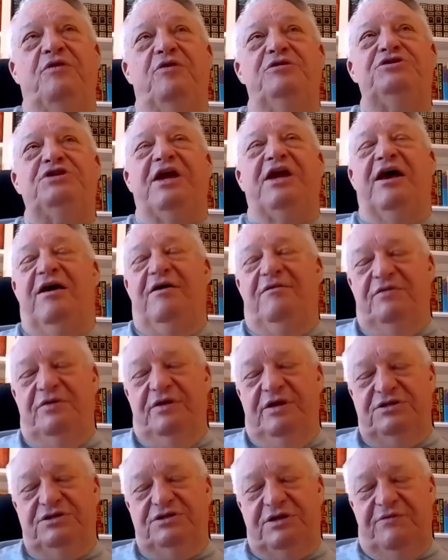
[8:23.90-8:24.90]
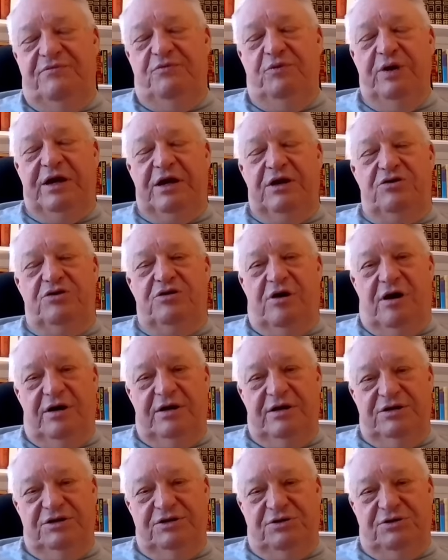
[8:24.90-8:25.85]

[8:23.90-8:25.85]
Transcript: first Calvinist, if we can talk